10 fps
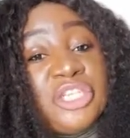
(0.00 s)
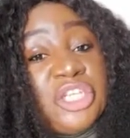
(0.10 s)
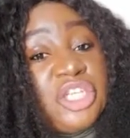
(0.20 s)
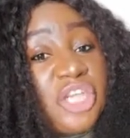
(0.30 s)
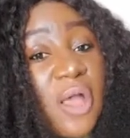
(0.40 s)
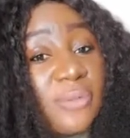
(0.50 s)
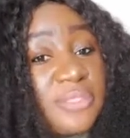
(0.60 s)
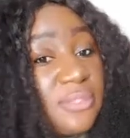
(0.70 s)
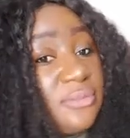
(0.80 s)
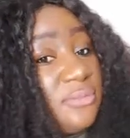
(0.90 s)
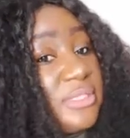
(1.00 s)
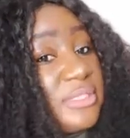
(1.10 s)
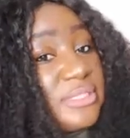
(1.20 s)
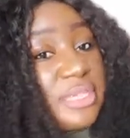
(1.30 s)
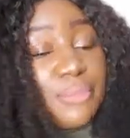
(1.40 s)
dish out the
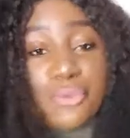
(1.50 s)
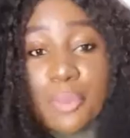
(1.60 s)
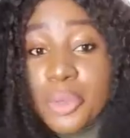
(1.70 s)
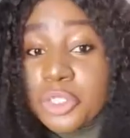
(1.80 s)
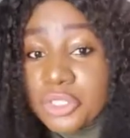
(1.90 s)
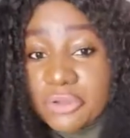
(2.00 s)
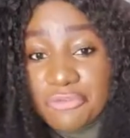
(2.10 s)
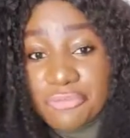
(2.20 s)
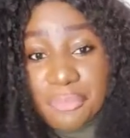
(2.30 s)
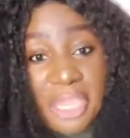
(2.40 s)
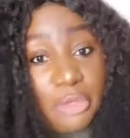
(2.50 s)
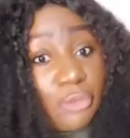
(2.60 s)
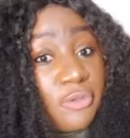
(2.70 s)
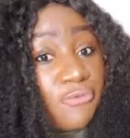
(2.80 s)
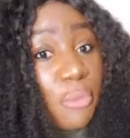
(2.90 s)
same proportion of pain
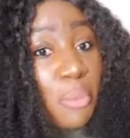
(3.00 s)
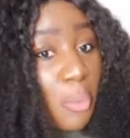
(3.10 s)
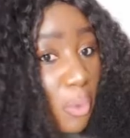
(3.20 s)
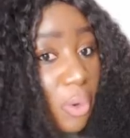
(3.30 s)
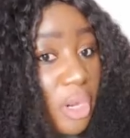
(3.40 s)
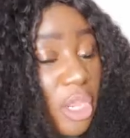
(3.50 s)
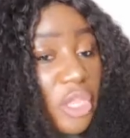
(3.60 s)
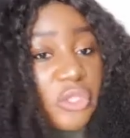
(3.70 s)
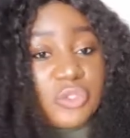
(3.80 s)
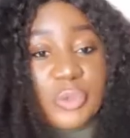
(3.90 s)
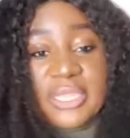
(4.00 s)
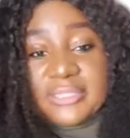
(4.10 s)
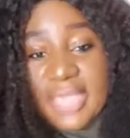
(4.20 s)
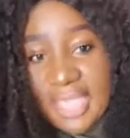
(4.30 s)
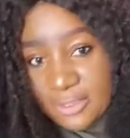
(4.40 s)
or even more to
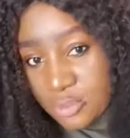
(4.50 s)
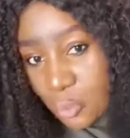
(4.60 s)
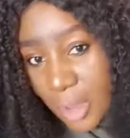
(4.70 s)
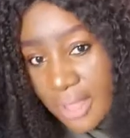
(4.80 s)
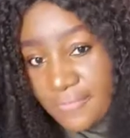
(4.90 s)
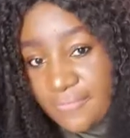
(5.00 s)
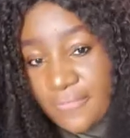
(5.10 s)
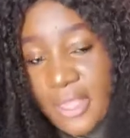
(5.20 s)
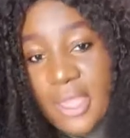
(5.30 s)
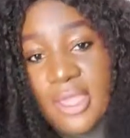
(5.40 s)
his ex-wife,